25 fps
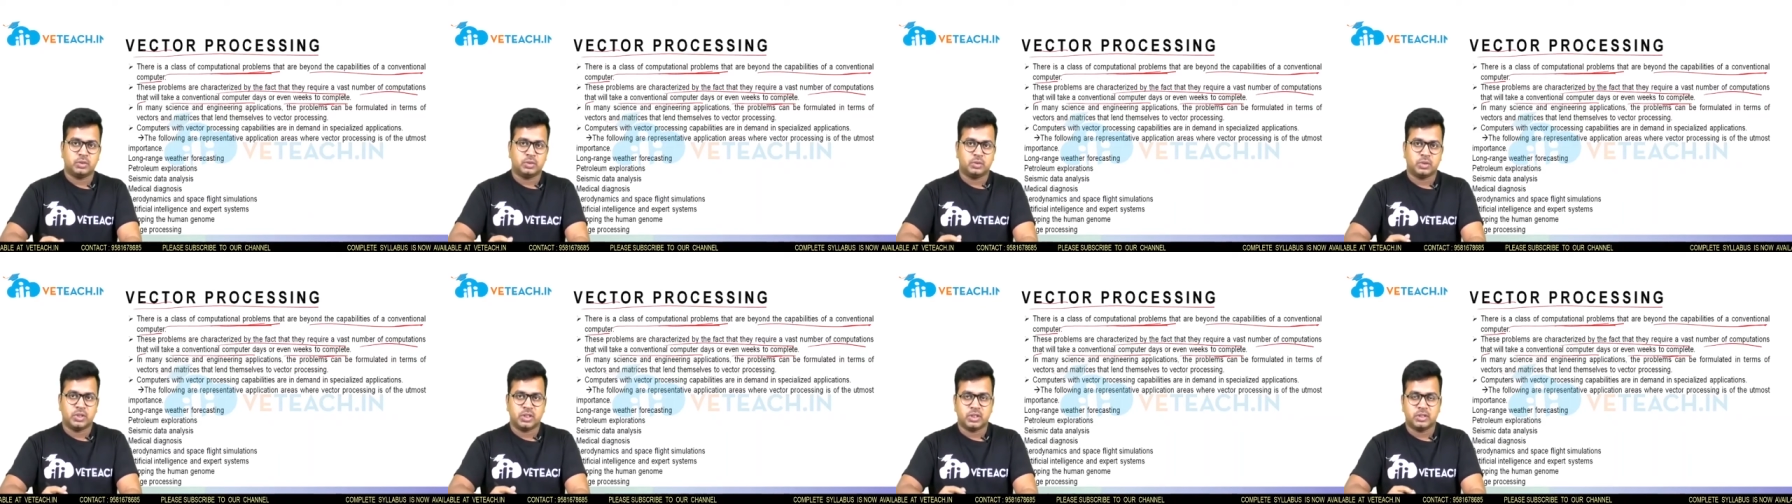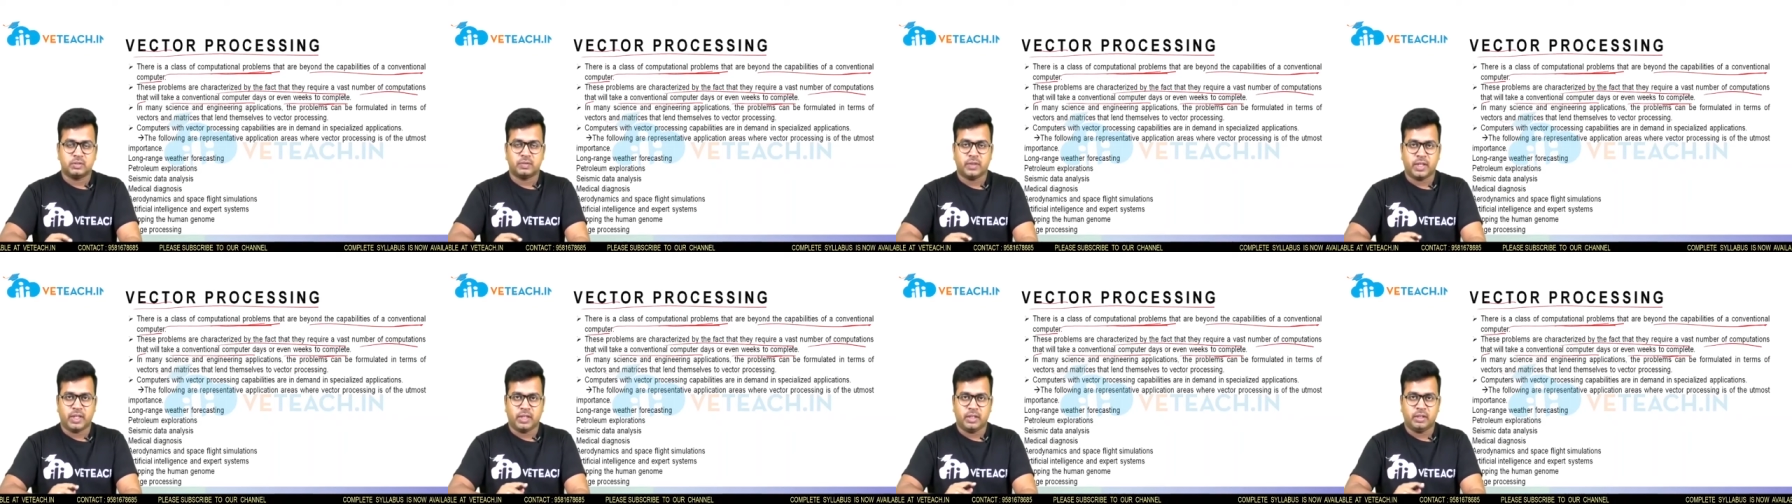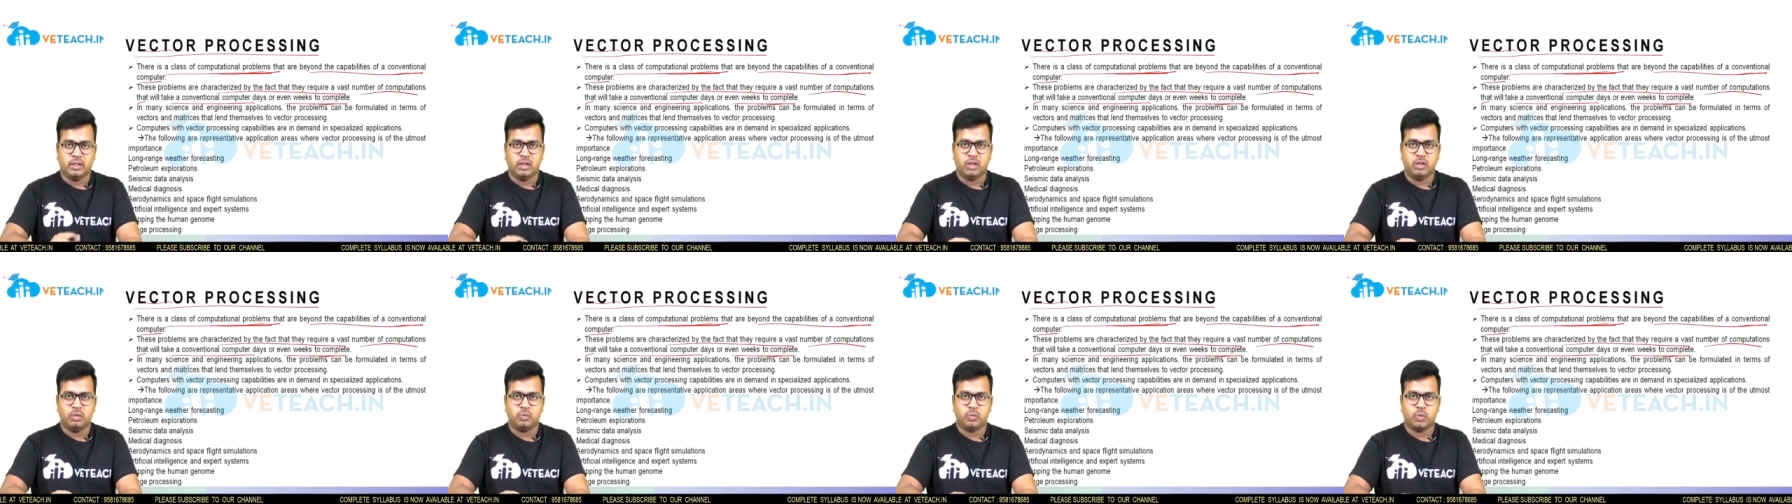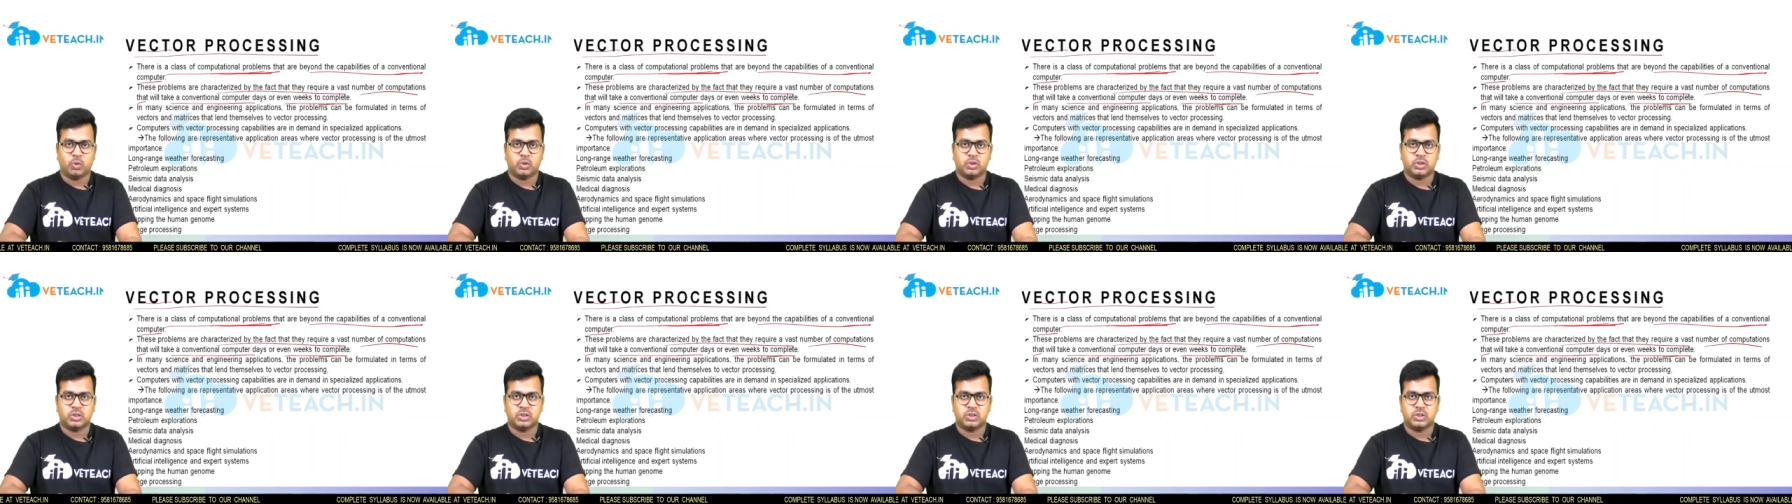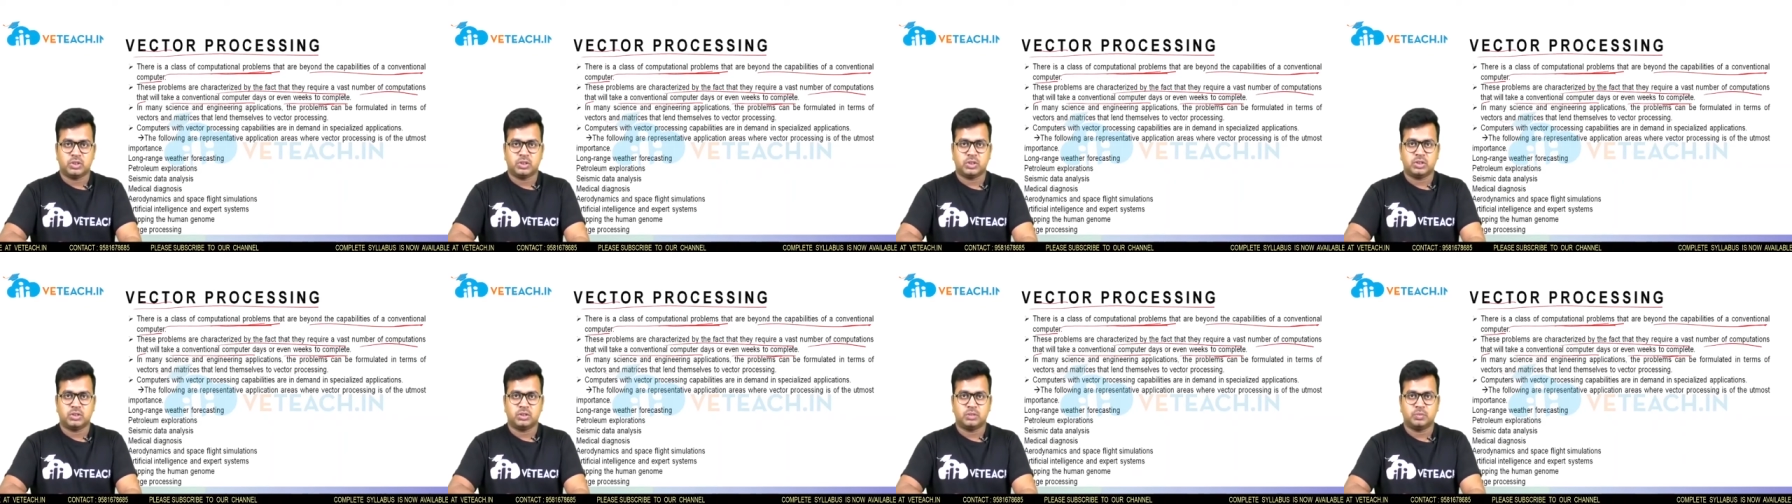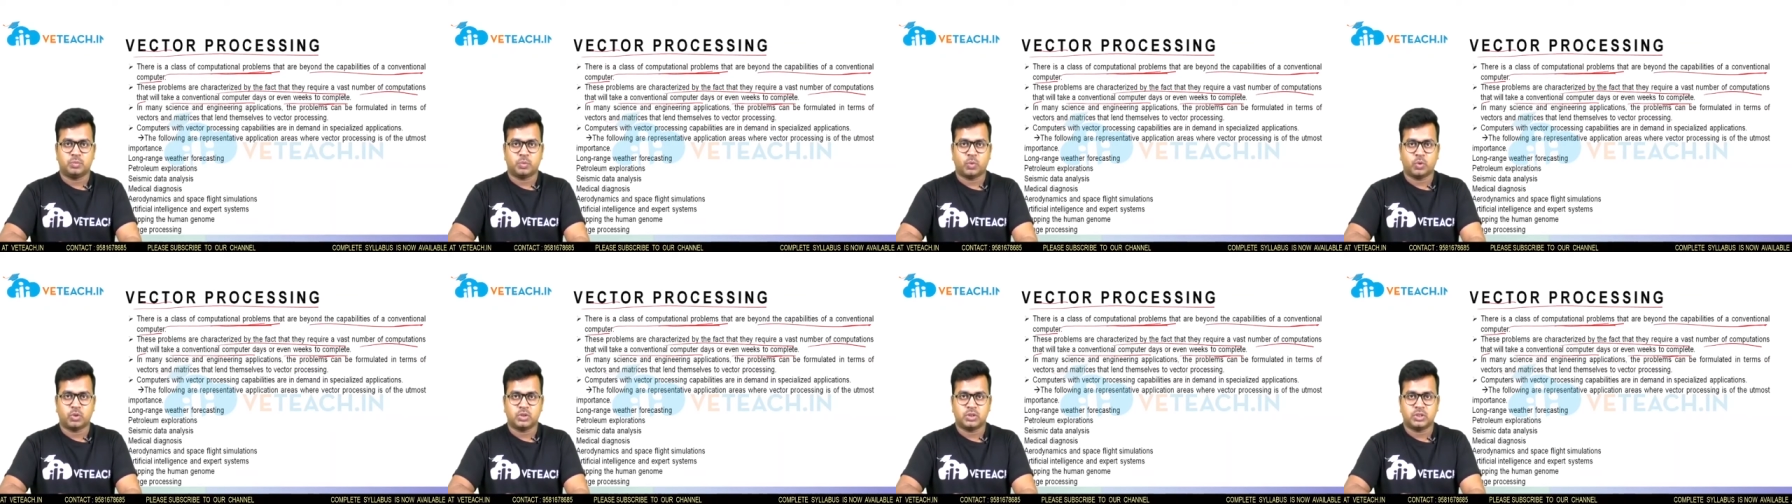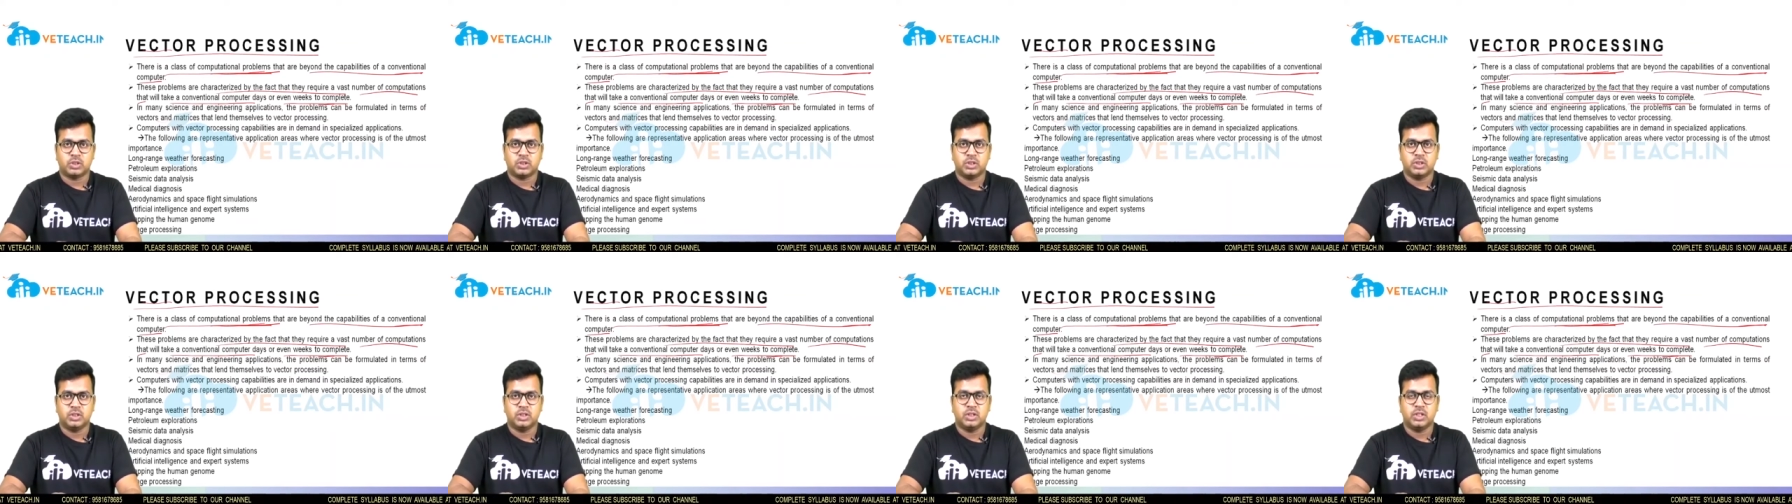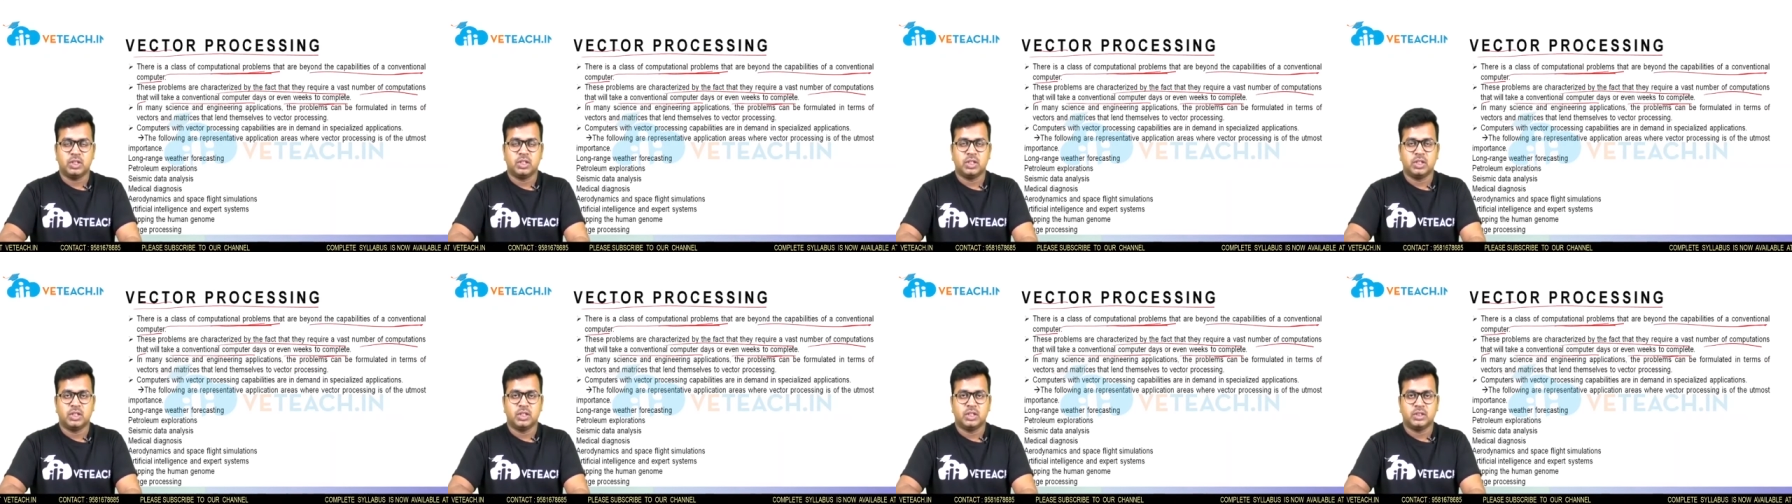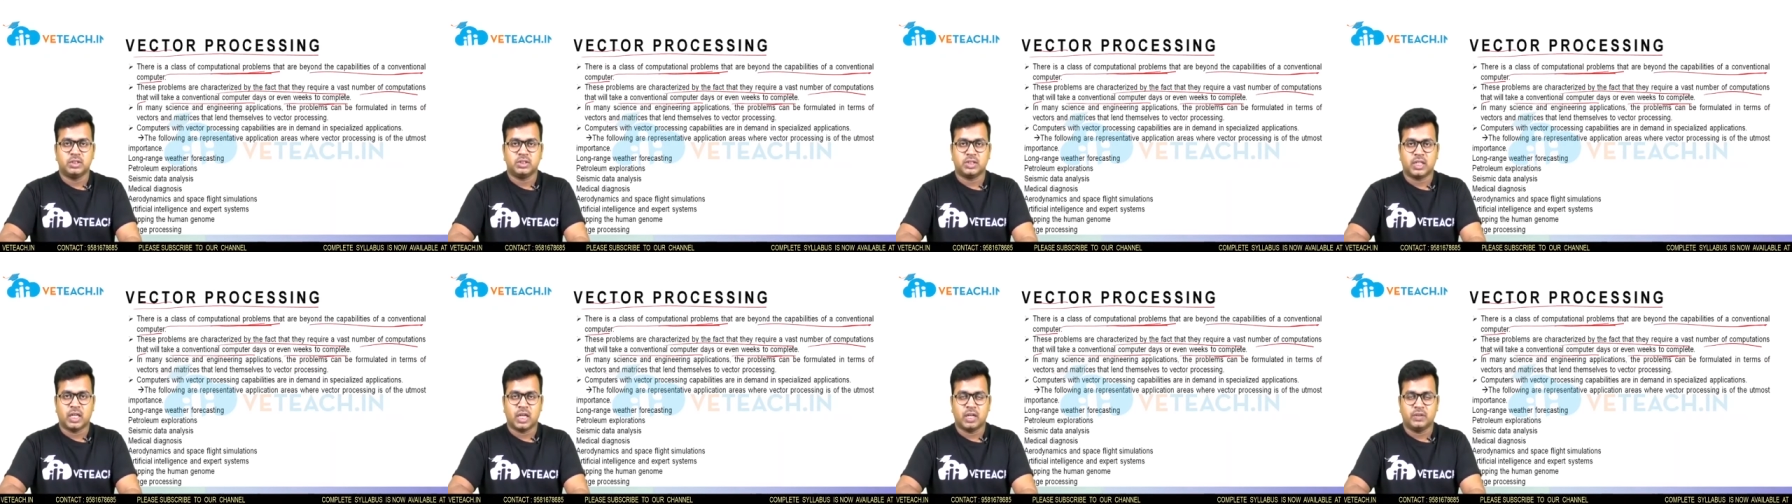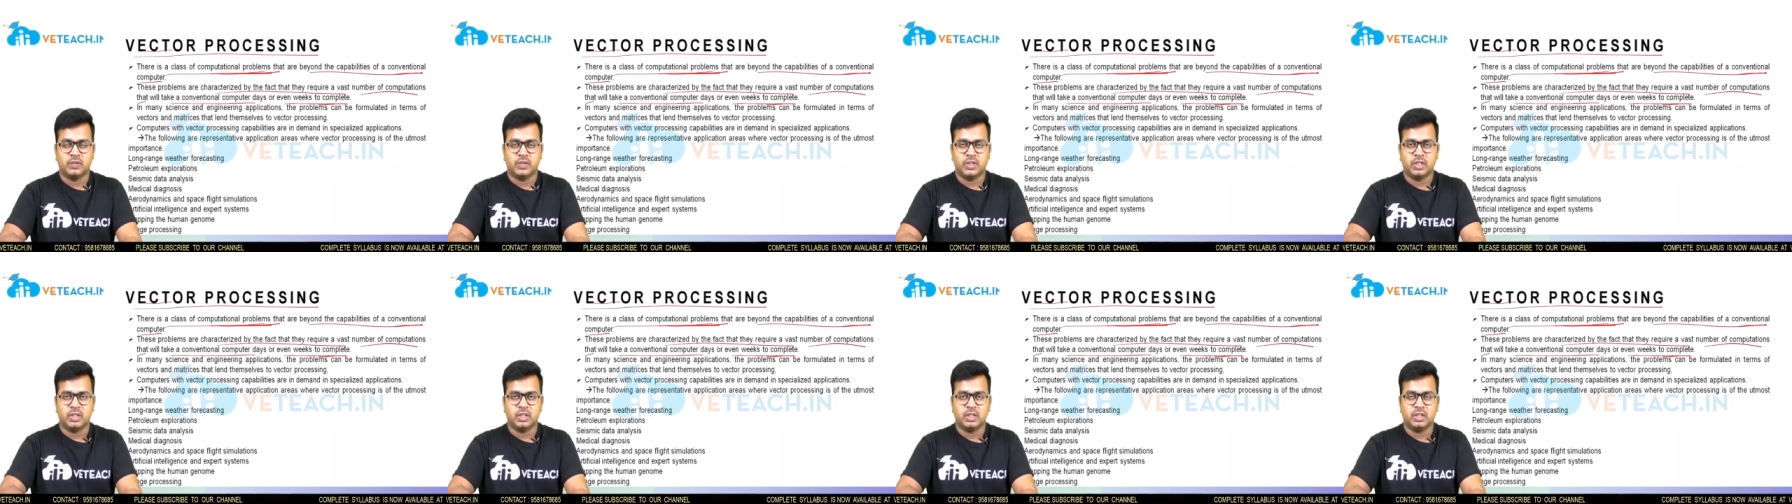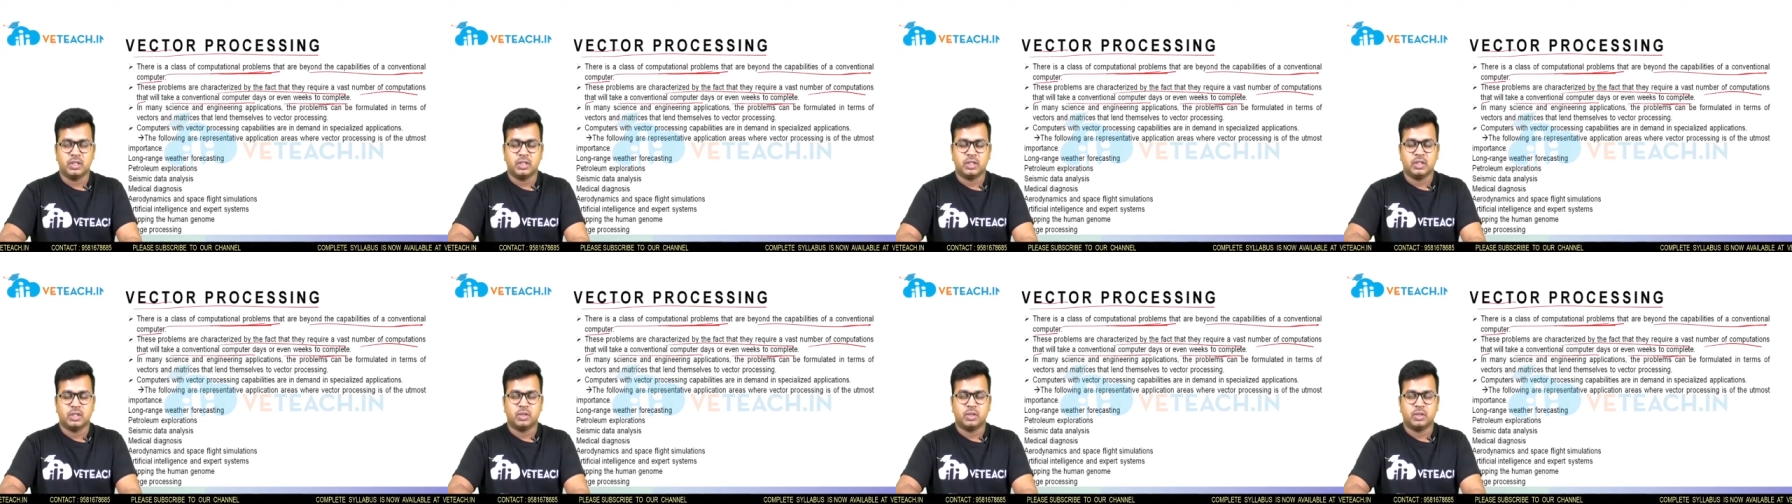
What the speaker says: these vector processing is having